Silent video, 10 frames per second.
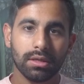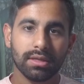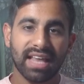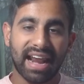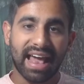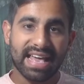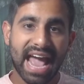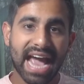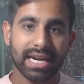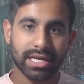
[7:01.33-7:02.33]
that I
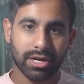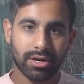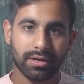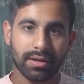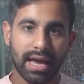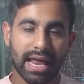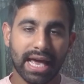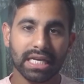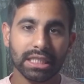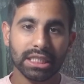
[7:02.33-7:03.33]
can hear and
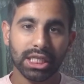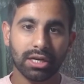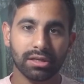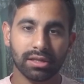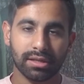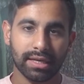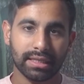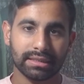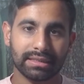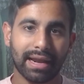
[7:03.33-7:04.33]
I can share the
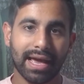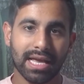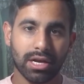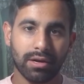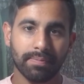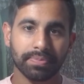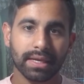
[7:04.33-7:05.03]
things that I hear.